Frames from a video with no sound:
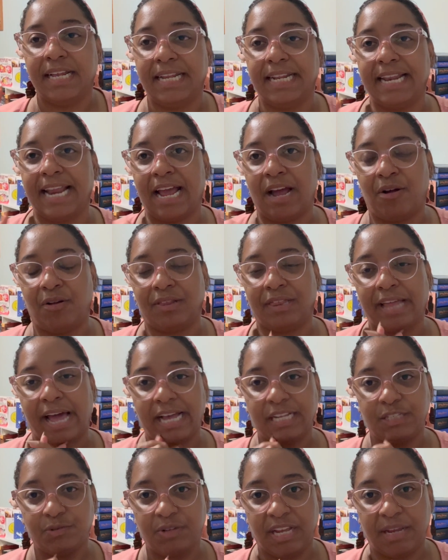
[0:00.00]
Now,
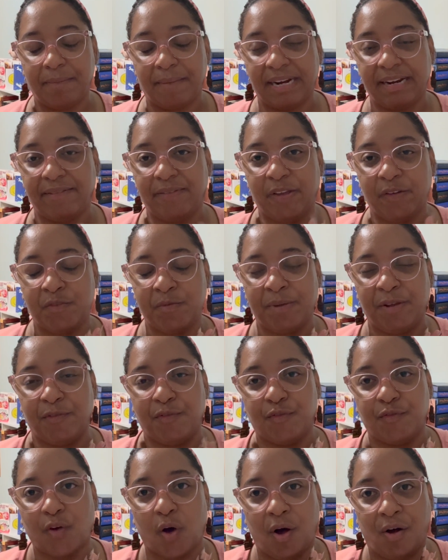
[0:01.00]
last week might have given me
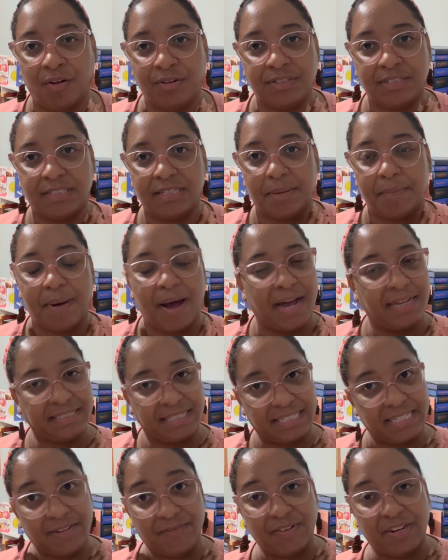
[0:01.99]
false
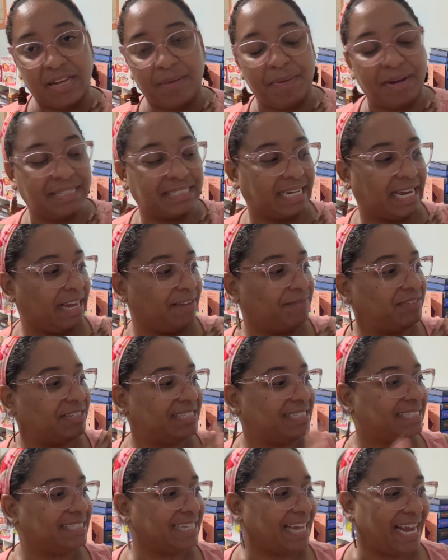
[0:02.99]
positivity because I have
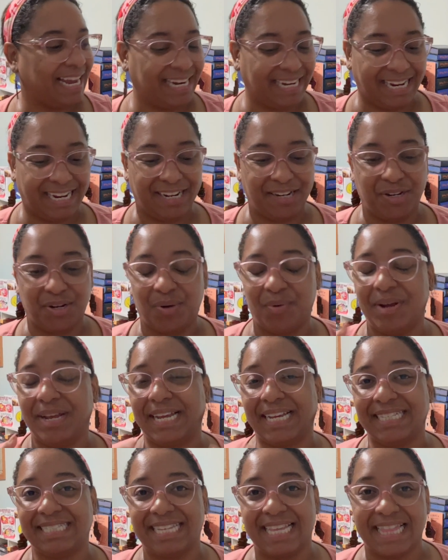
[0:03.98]
decided going
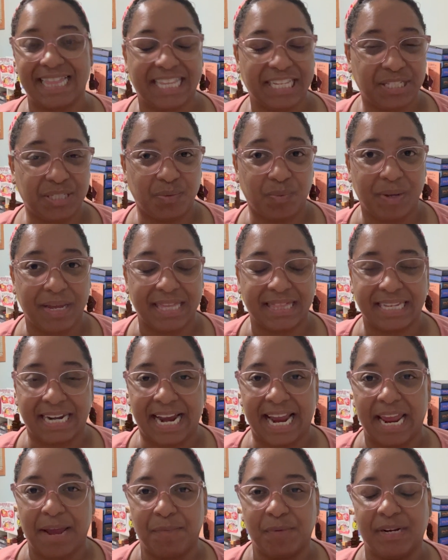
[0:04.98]
into this week that I
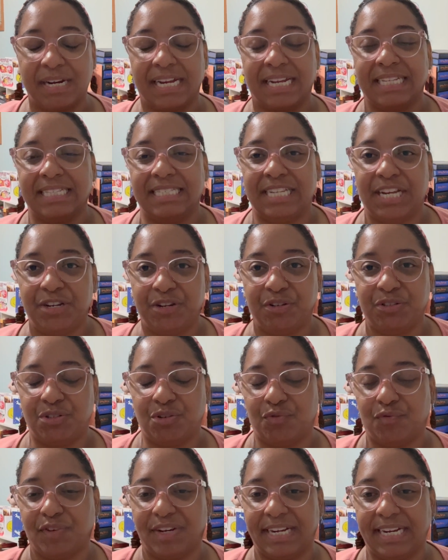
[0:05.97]
am going to continue
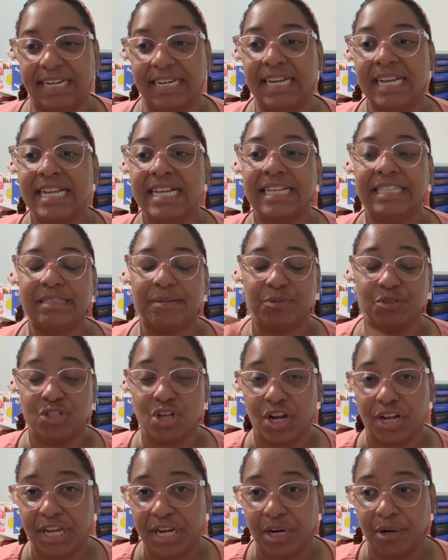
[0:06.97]
to read some
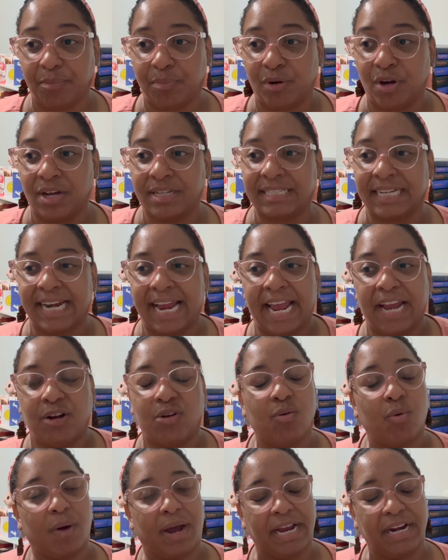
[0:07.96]
chunkier books, and I
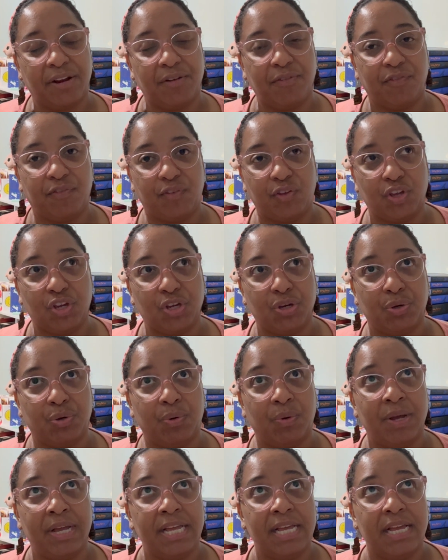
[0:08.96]
had quite a few